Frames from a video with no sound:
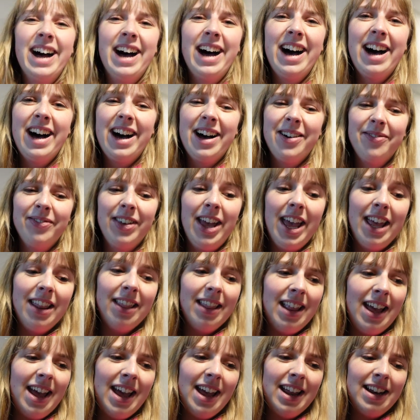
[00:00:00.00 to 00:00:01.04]

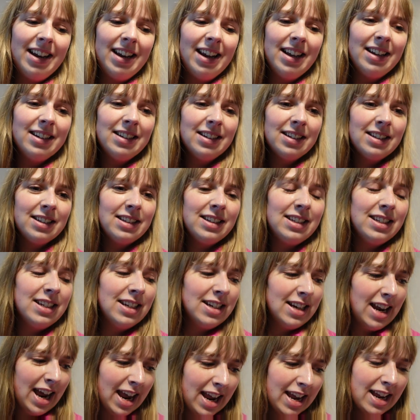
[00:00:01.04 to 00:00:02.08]
And then
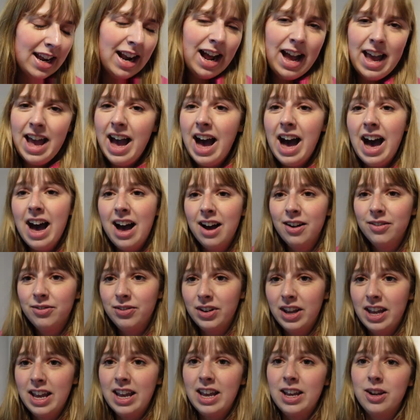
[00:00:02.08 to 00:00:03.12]
tonight I have
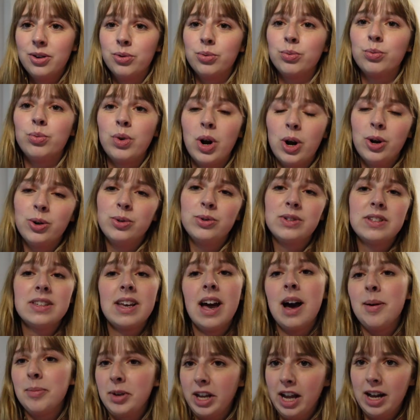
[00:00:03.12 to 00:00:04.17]
a Rhodes
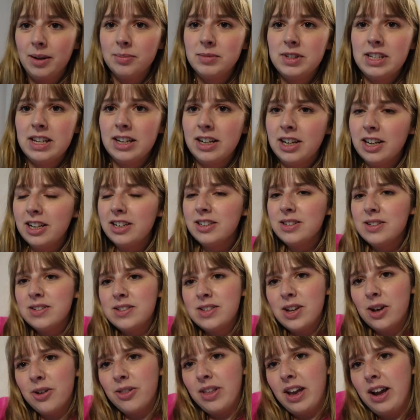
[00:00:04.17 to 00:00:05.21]
Coming Up Dinner,
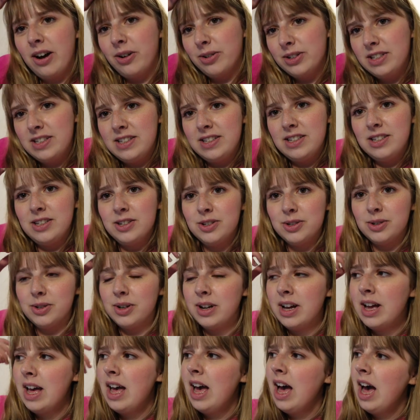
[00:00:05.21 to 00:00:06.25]
so they always
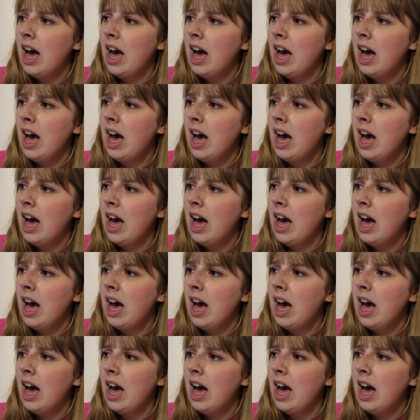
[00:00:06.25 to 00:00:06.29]
do,